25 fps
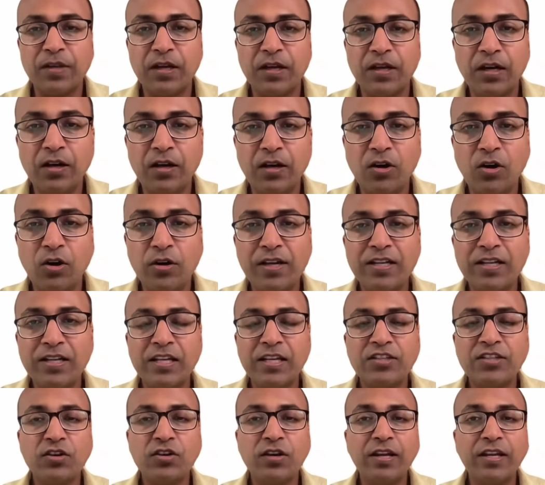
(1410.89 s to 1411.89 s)
or at
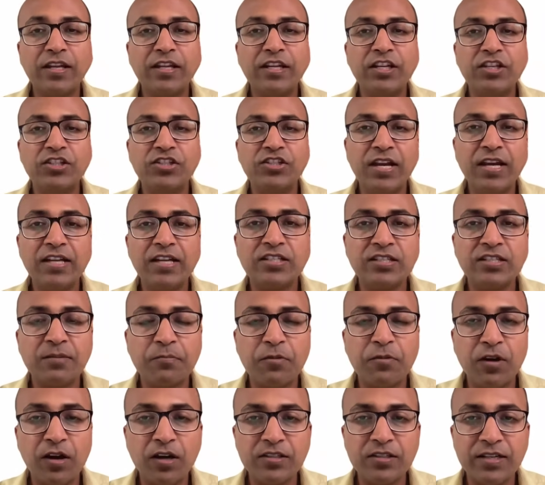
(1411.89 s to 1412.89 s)
least you can initiate some
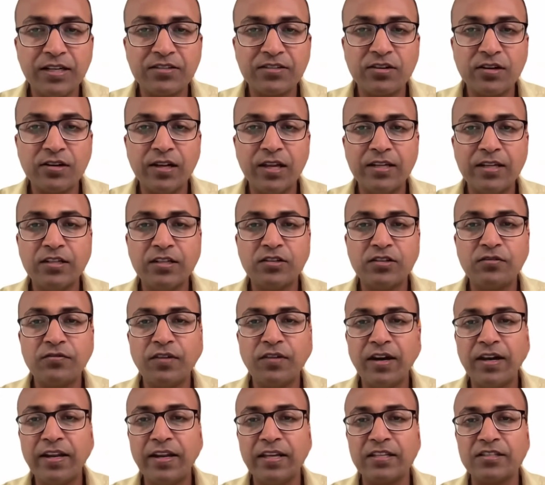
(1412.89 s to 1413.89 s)
projects related to
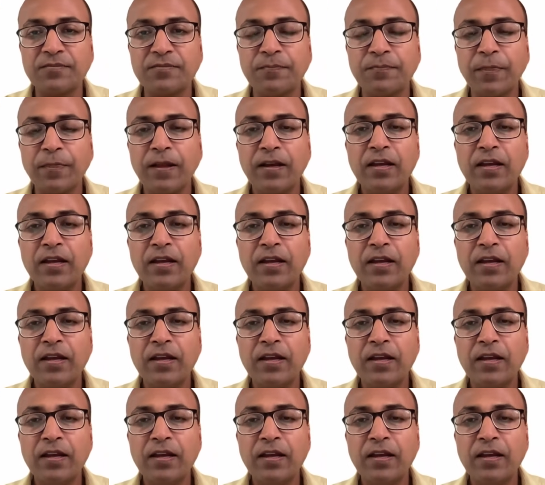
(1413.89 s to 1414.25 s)
finance.